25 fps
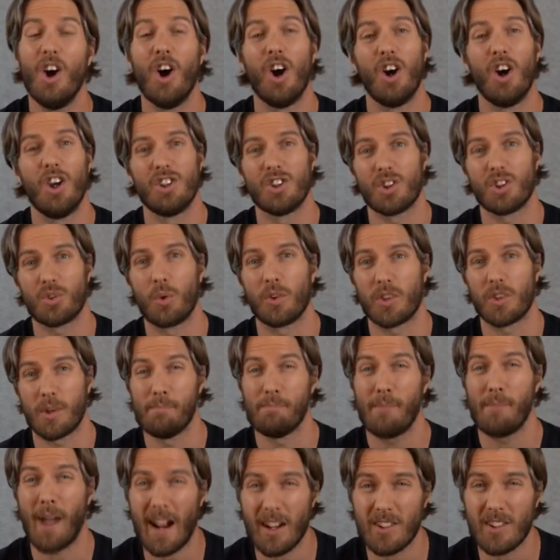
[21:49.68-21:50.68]
or you just want to
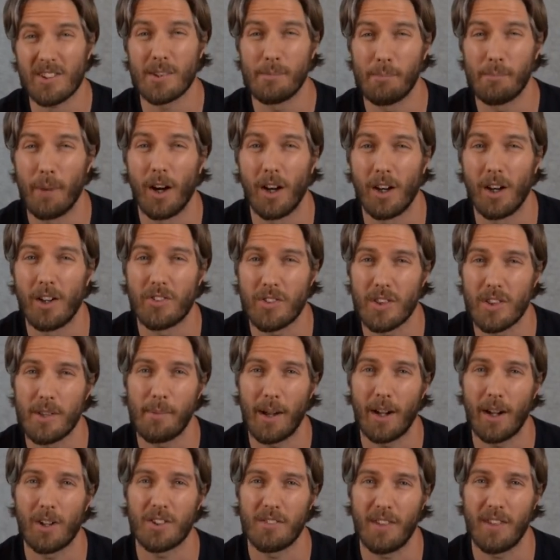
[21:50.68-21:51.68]
maximize the
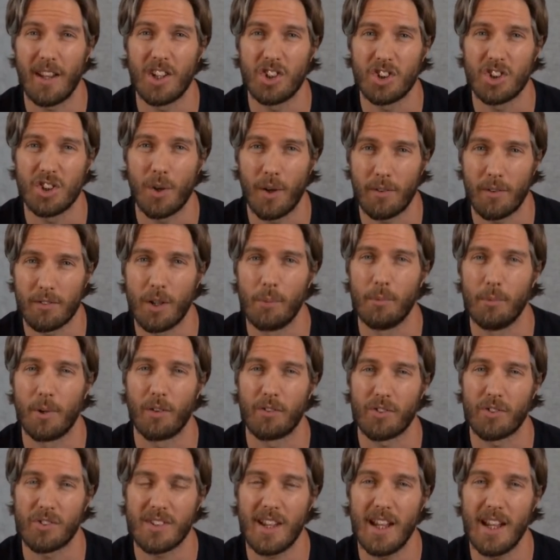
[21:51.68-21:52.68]
amount of energy you have coming
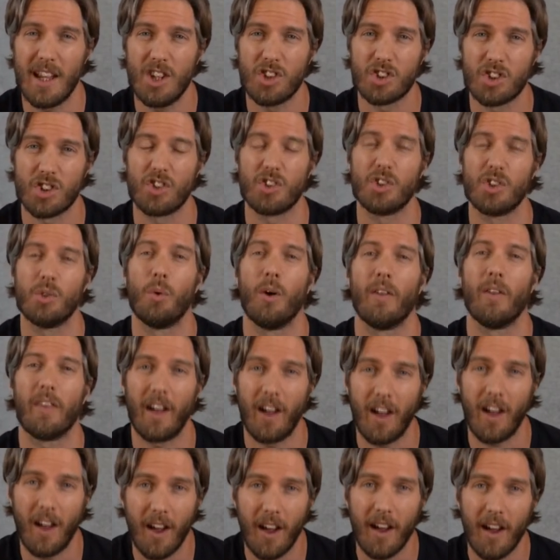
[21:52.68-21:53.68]
off stage because you want the
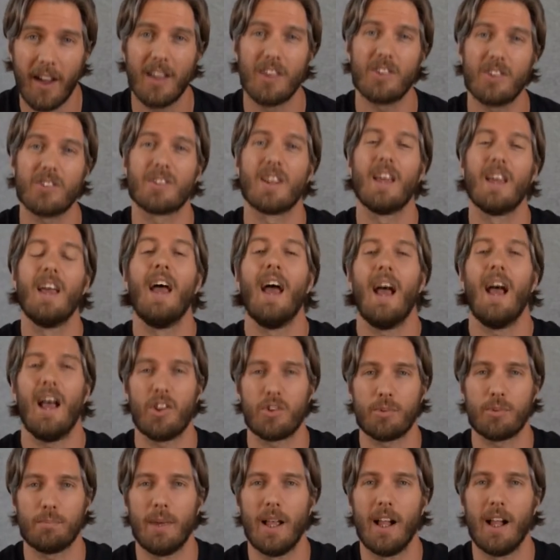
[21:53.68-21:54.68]
highest
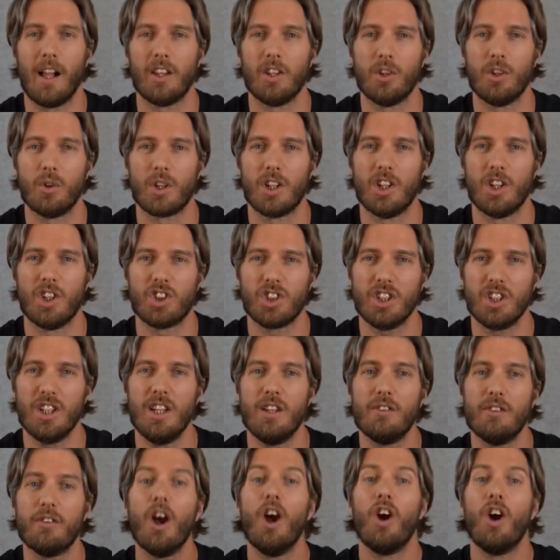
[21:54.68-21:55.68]
SPL you can
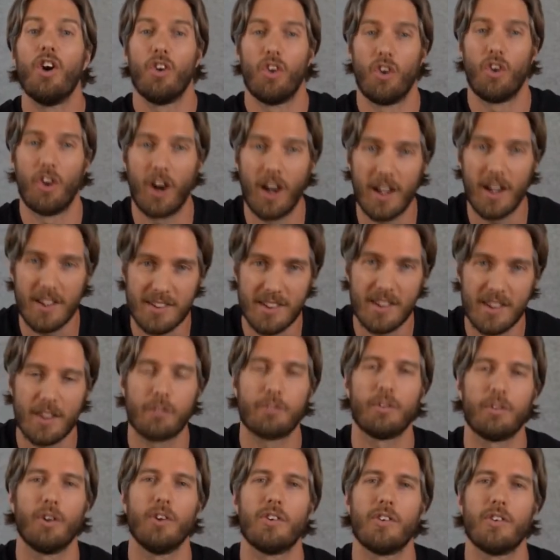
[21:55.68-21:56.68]
achieve right in the
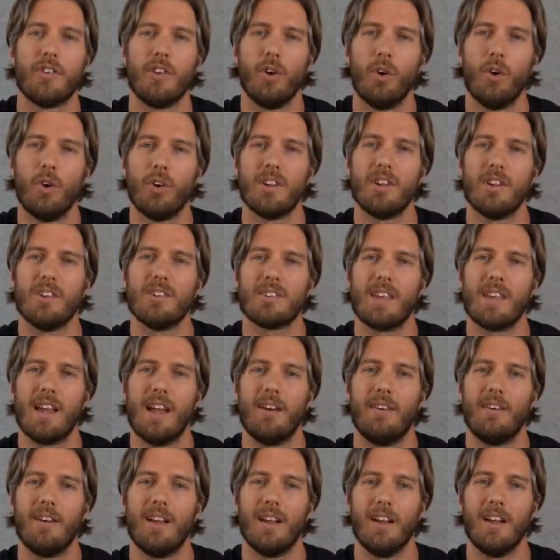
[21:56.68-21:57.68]
front of the audience
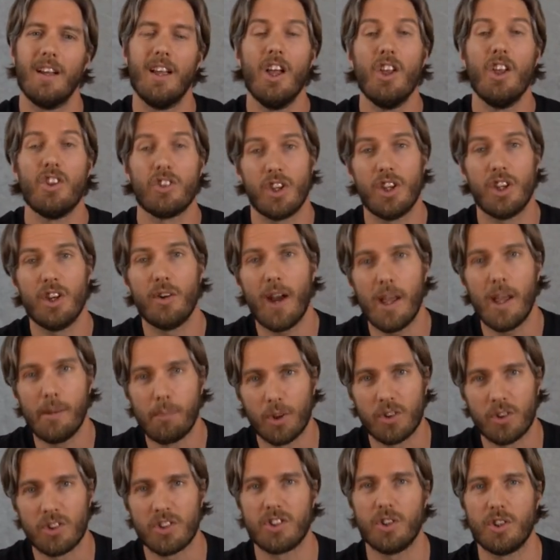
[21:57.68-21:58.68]
area. So you're
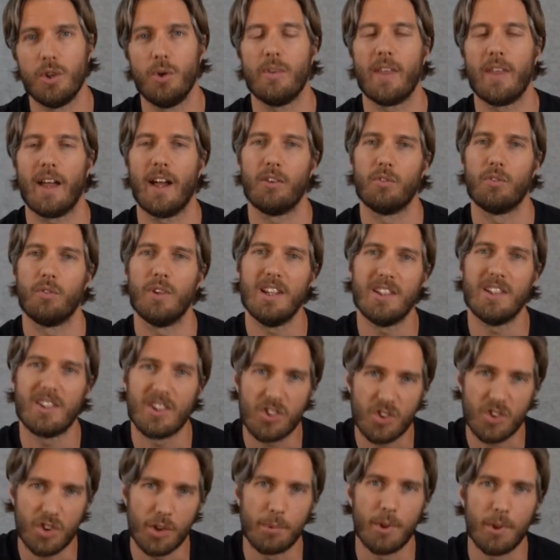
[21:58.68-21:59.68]
able to do that and
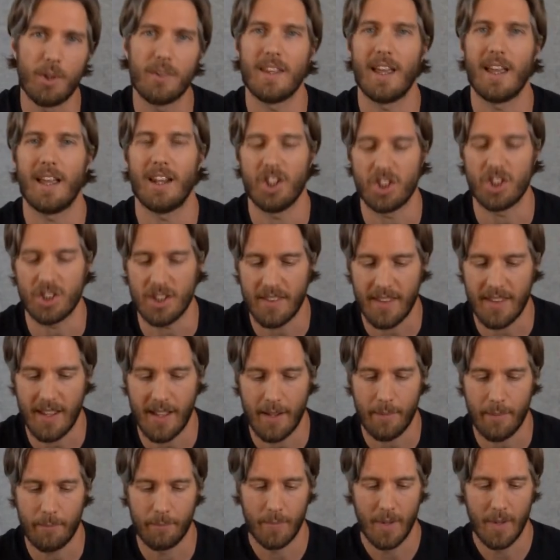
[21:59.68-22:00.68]
redistribute the energy
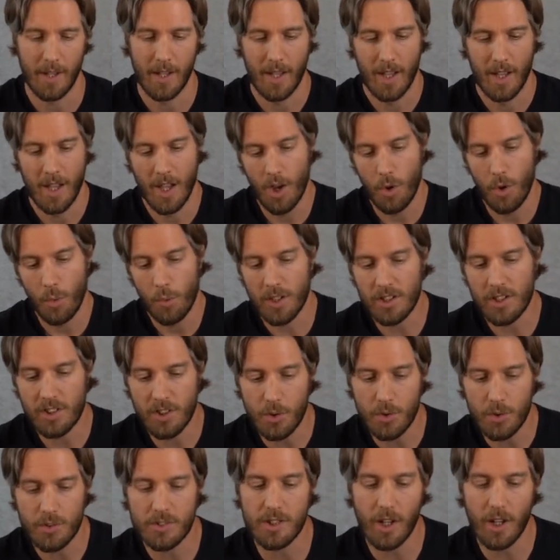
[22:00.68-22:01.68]
there. We can
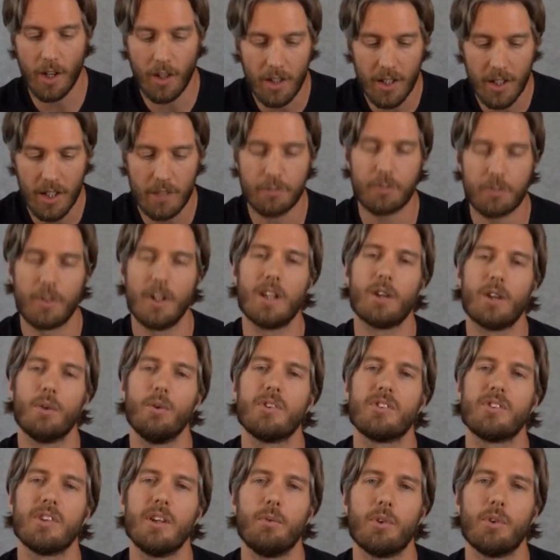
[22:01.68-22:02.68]
do target
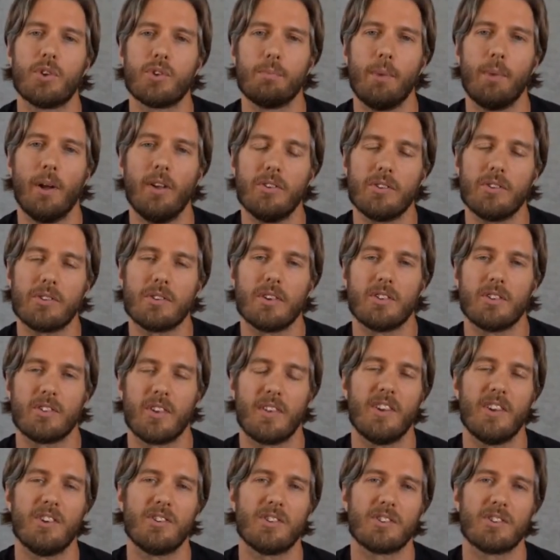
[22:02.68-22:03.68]
frequency response. So
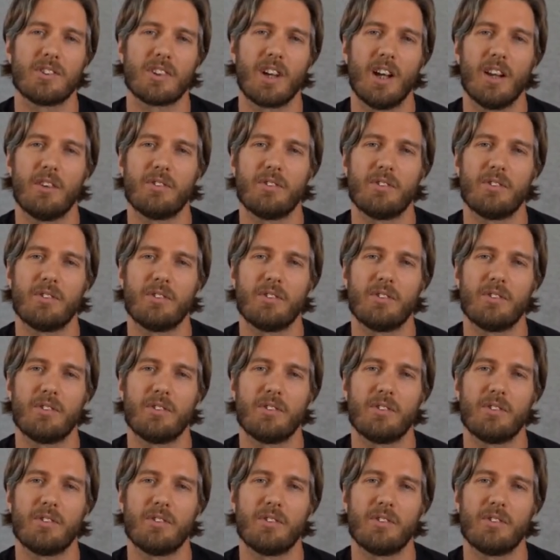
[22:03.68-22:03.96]
this is kind